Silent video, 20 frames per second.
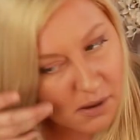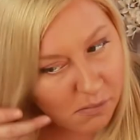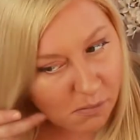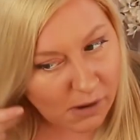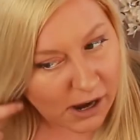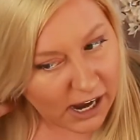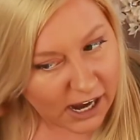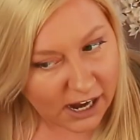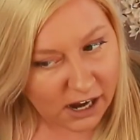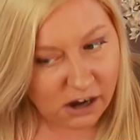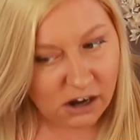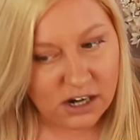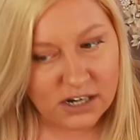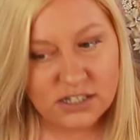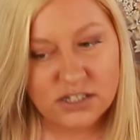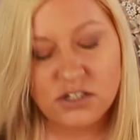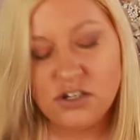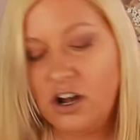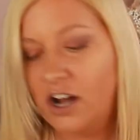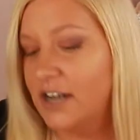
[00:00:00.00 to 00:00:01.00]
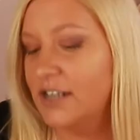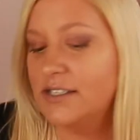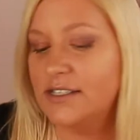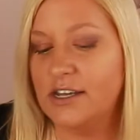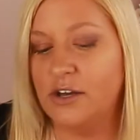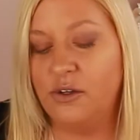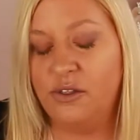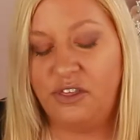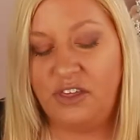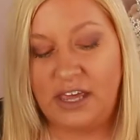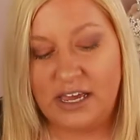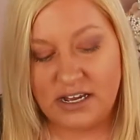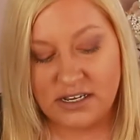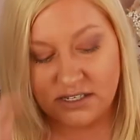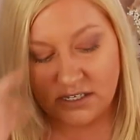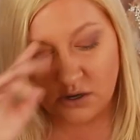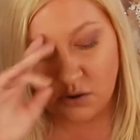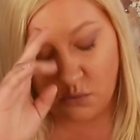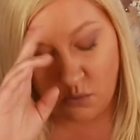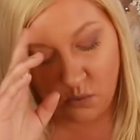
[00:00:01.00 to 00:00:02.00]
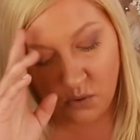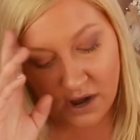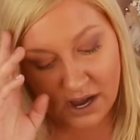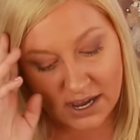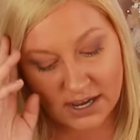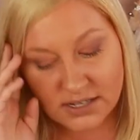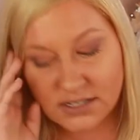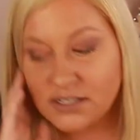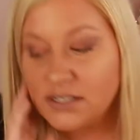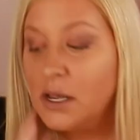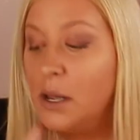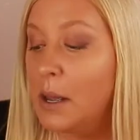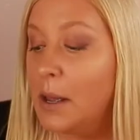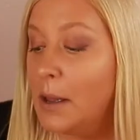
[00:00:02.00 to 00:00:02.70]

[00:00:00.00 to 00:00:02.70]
My hair is not as healthy as it was,